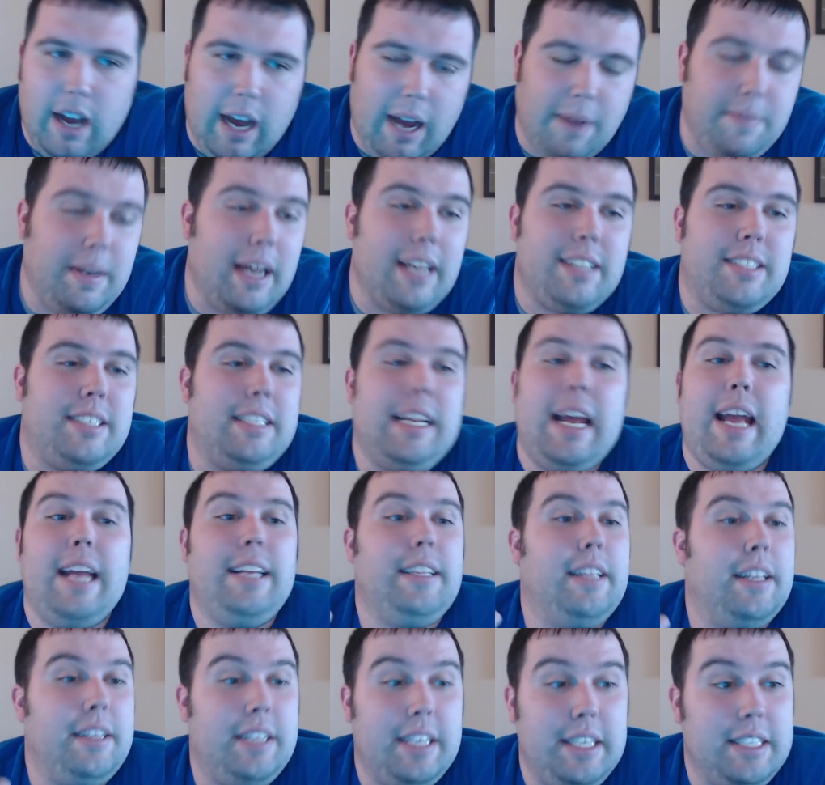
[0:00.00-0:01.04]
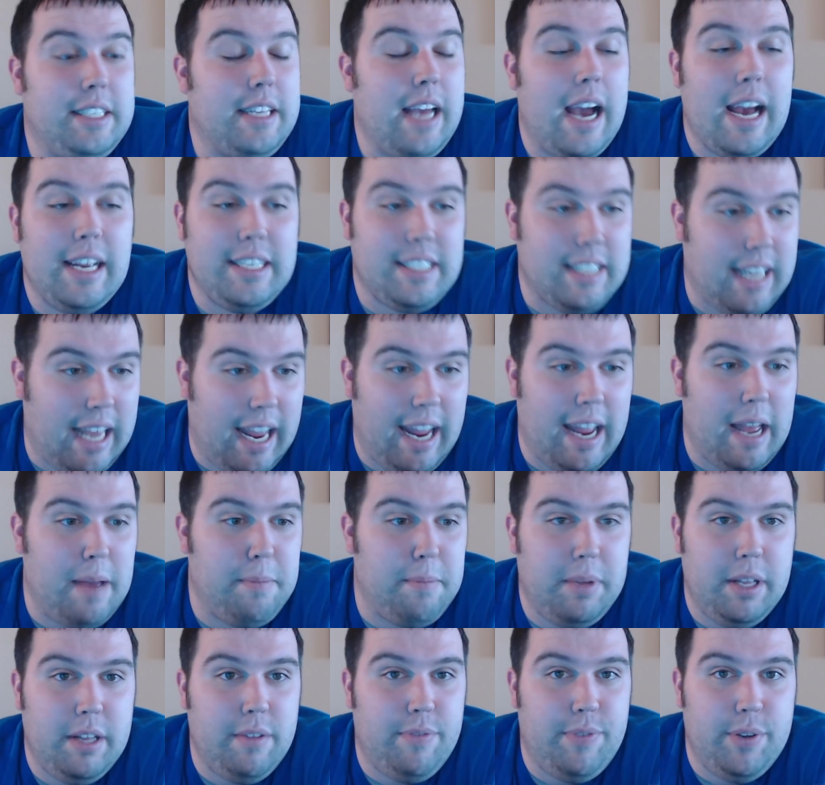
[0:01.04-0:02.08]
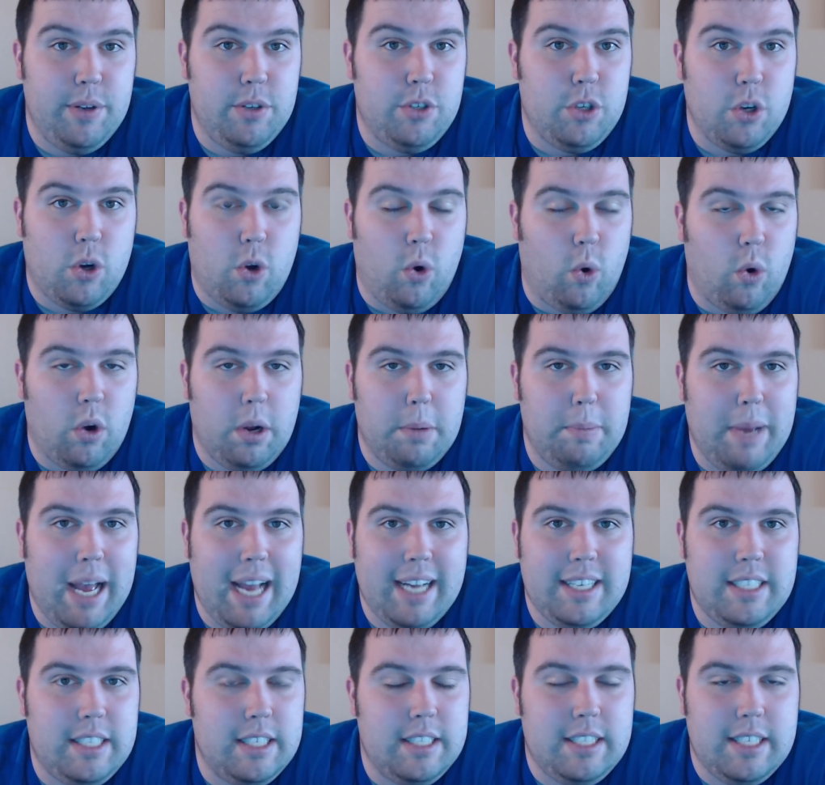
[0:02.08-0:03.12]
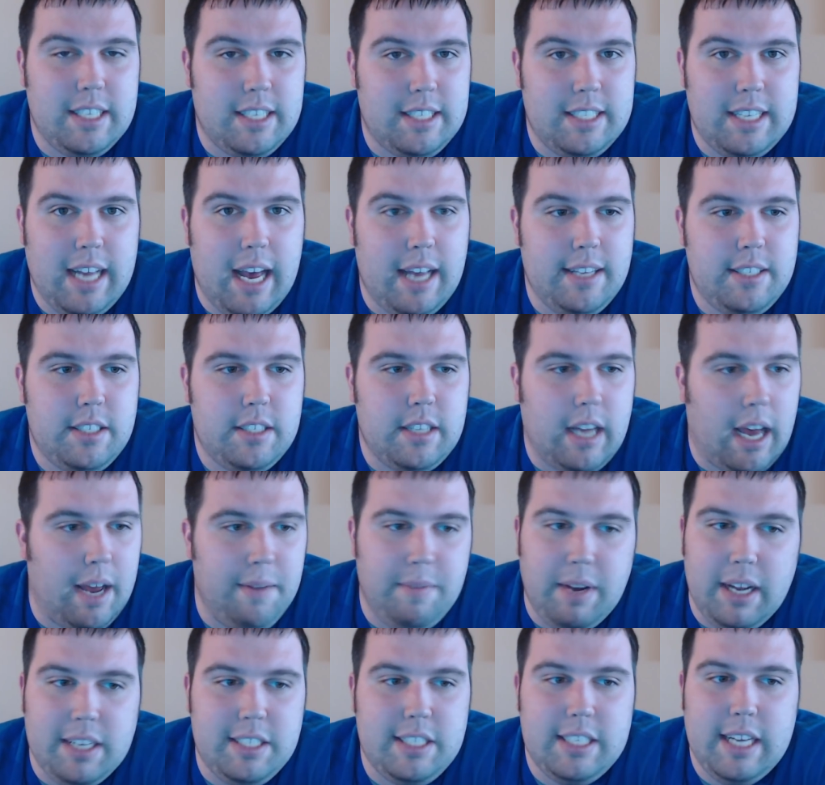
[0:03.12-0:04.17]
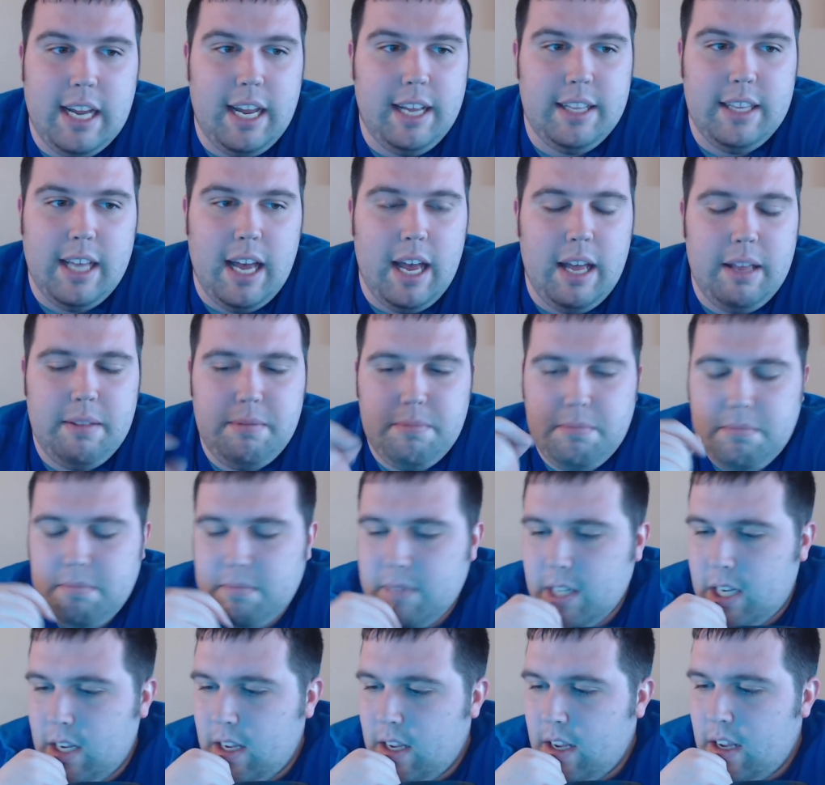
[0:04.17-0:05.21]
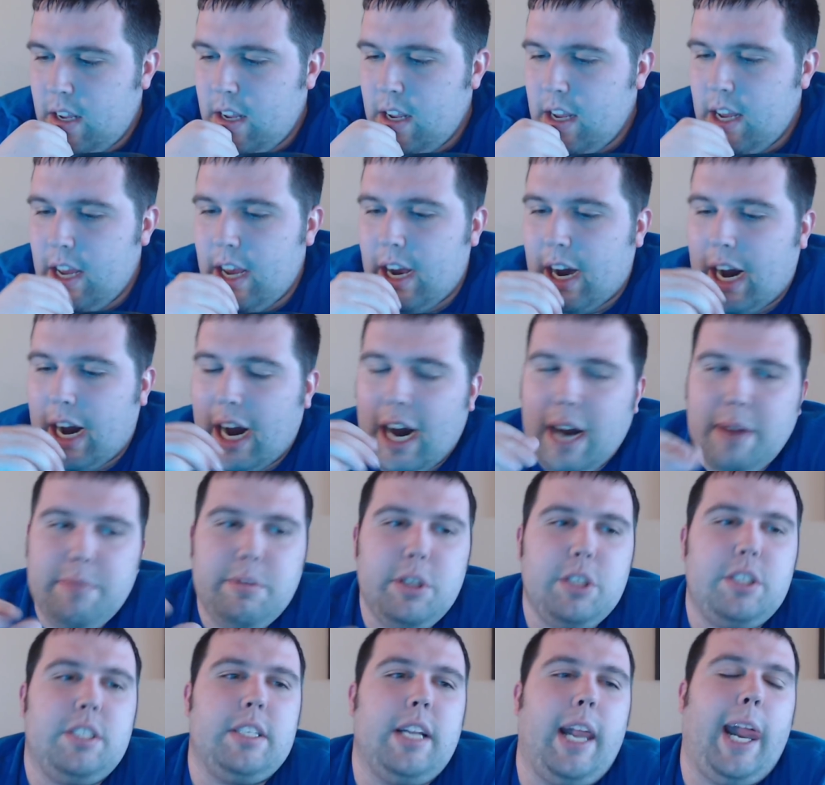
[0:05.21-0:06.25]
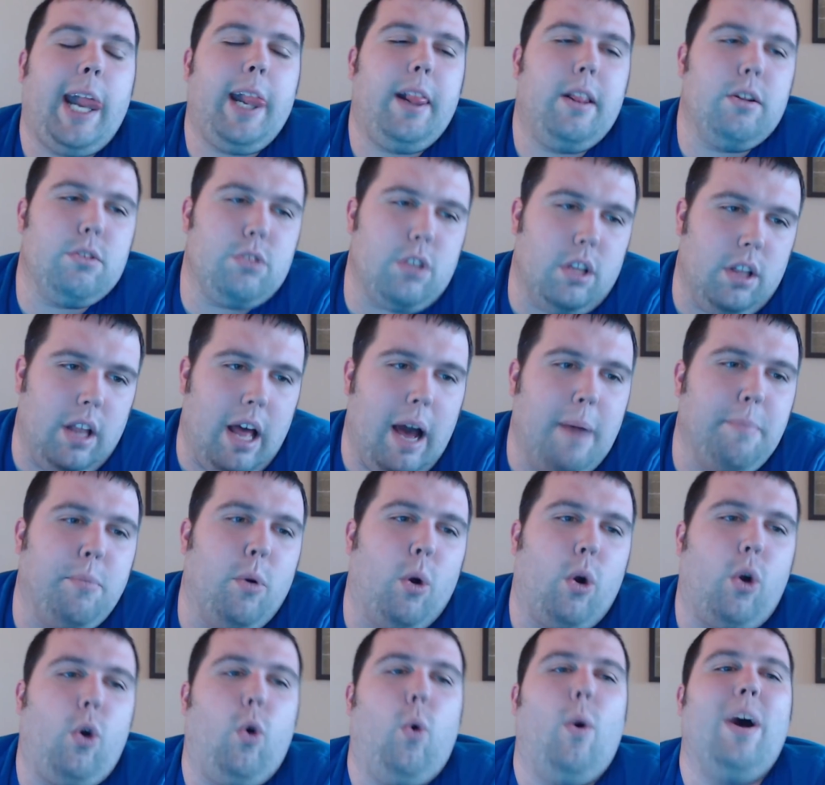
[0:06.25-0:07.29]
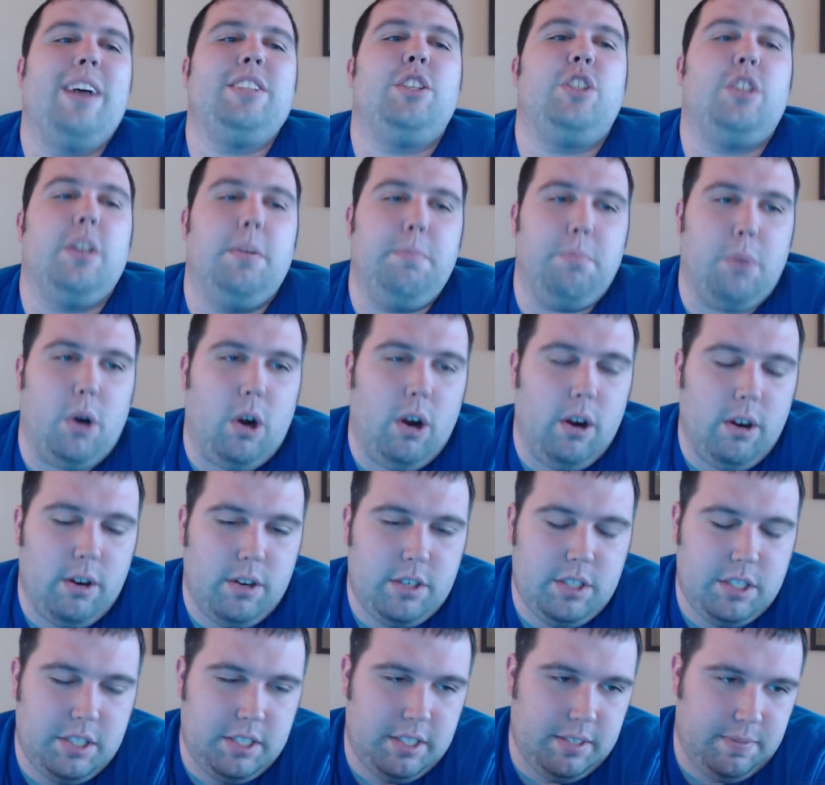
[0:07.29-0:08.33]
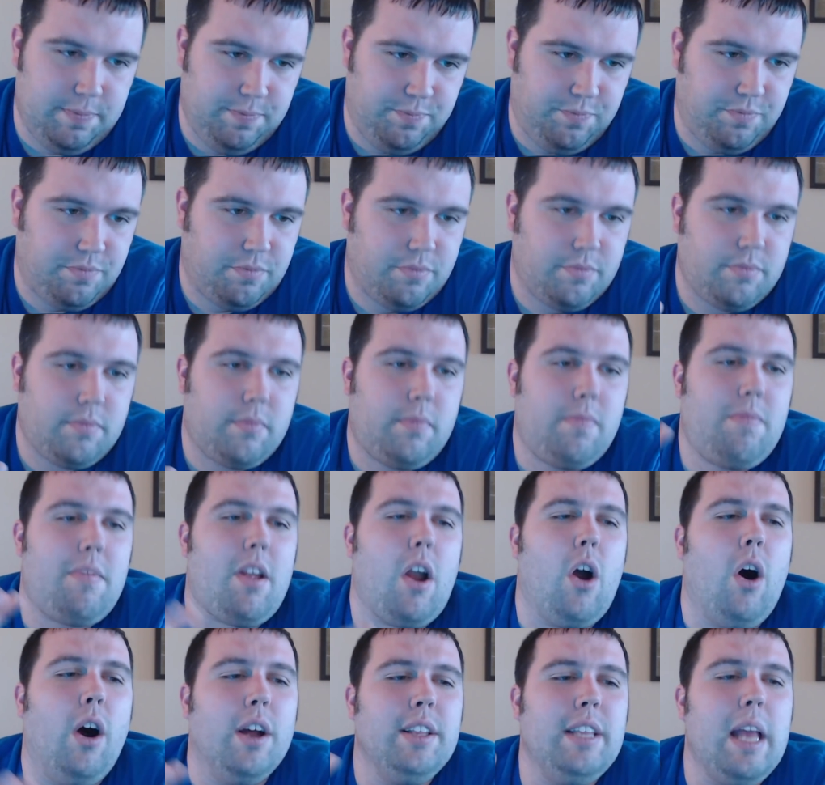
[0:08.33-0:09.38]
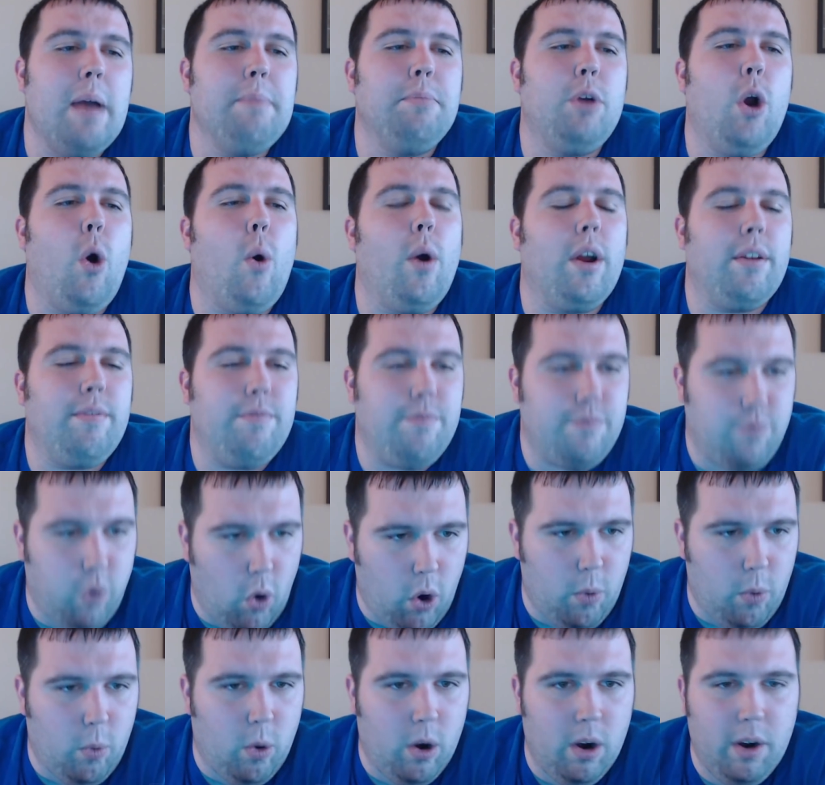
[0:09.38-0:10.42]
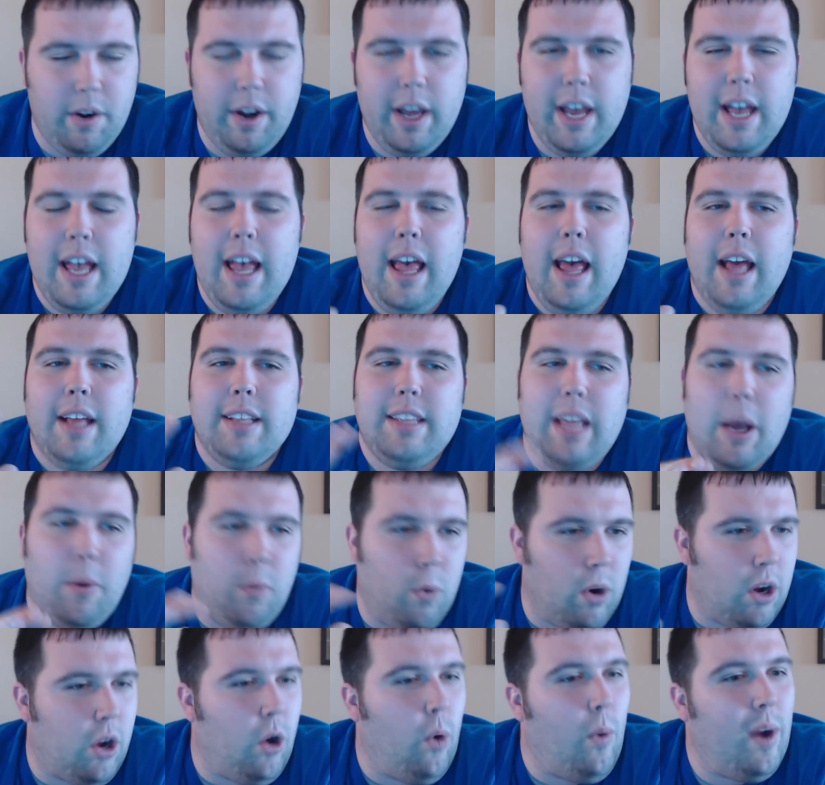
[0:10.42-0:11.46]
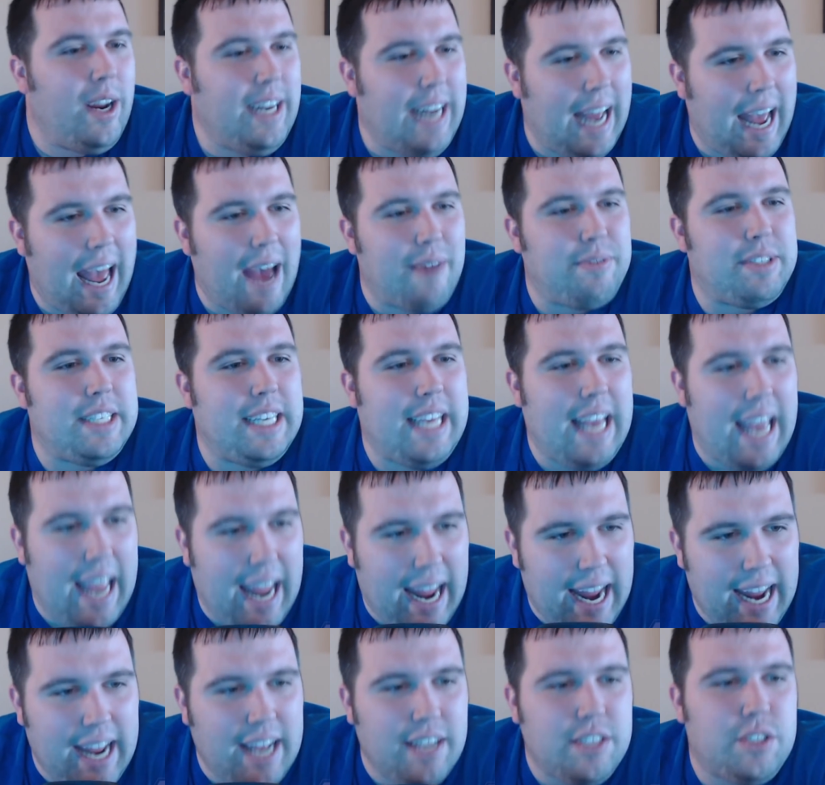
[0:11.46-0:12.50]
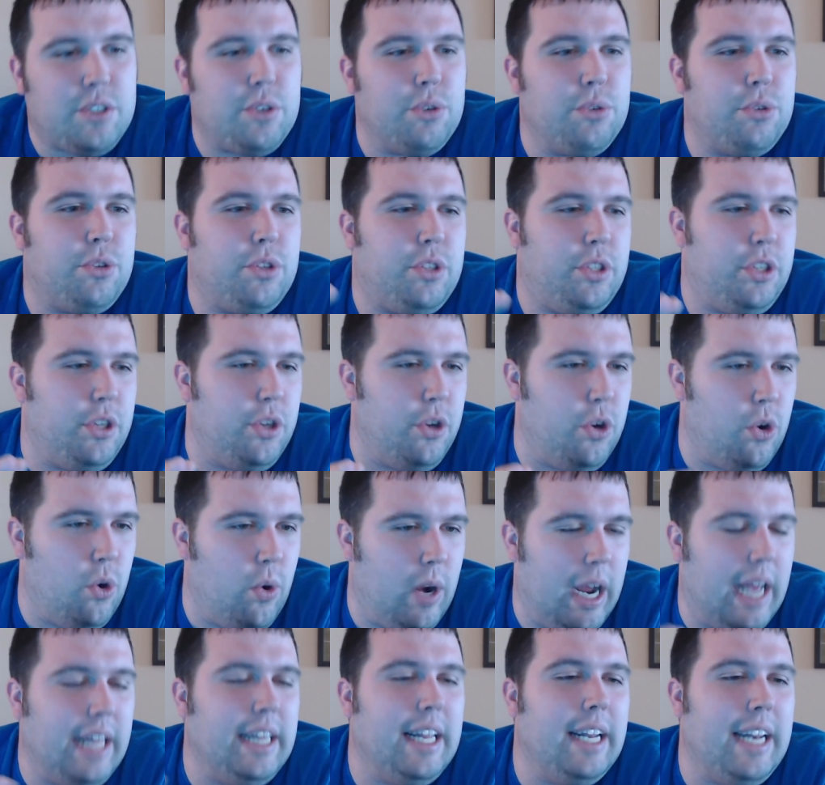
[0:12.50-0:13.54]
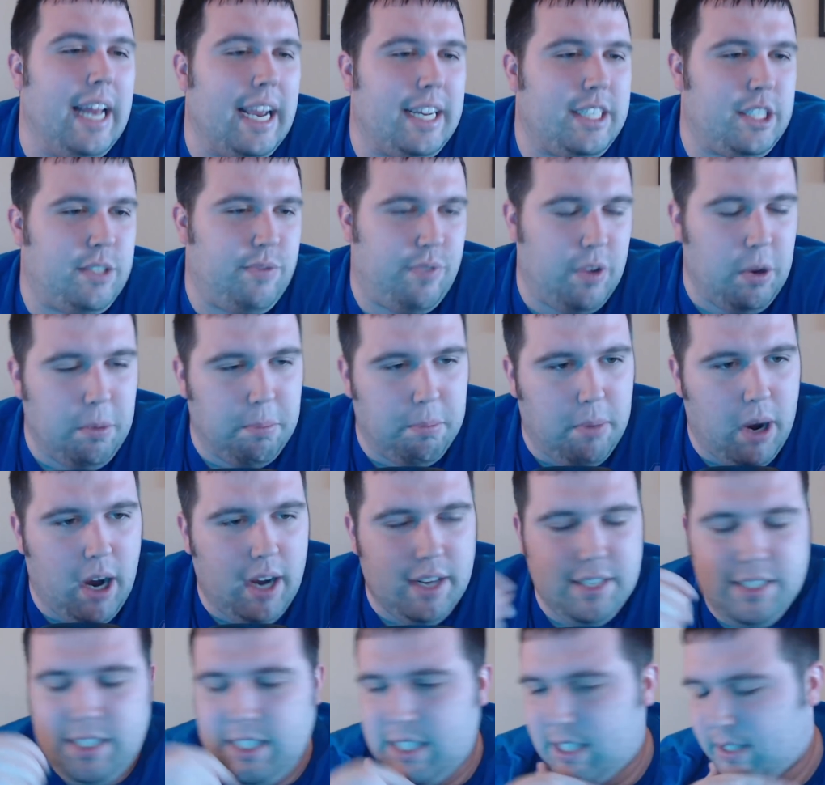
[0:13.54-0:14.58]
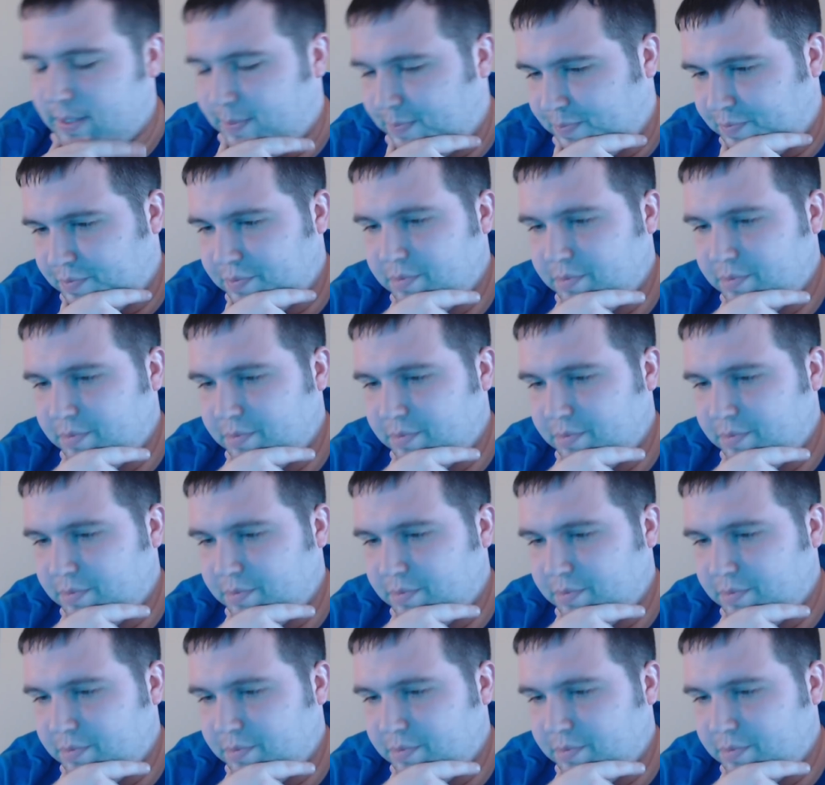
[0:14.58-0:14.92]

I'm not saying that these guys can't be the future quarterback to success. I'm not saying that. I'm just saying there's a lot more question marks on them going forward that we're going to have to get answers to in the next few months